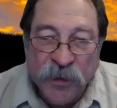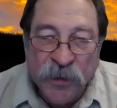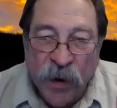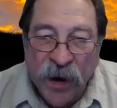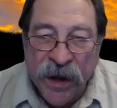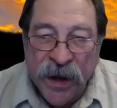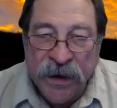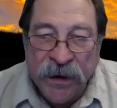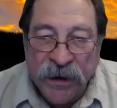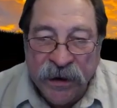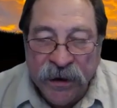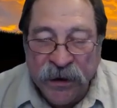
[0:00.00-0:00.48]

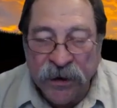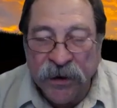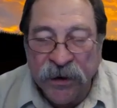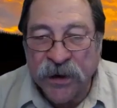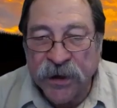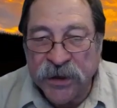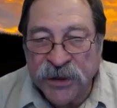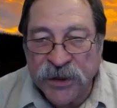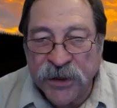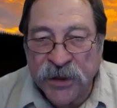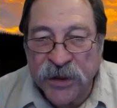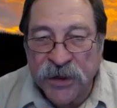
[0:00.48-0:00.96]
One, you're
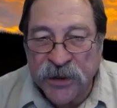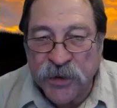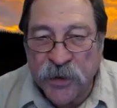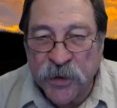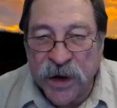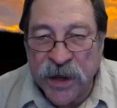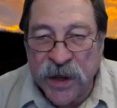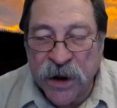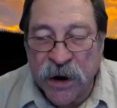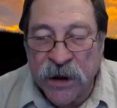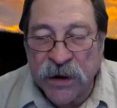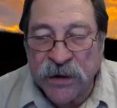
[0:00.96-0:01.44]
going to shoot at
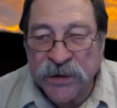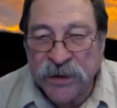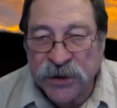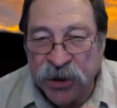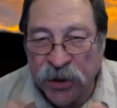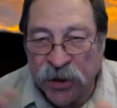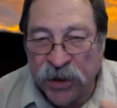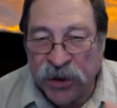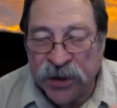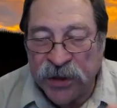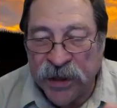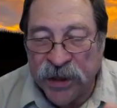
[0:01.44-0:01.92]
20 yards,
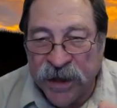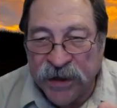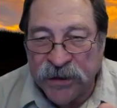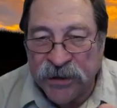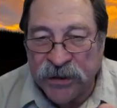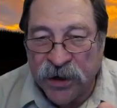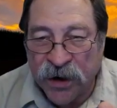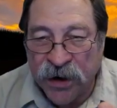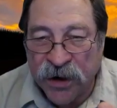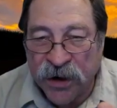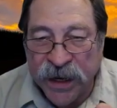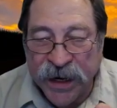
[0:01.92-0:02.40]
shoot at that
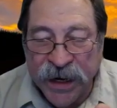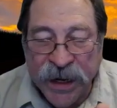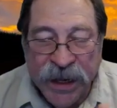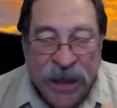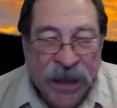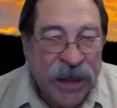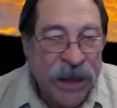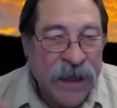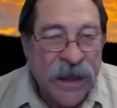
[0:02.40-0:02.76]
target.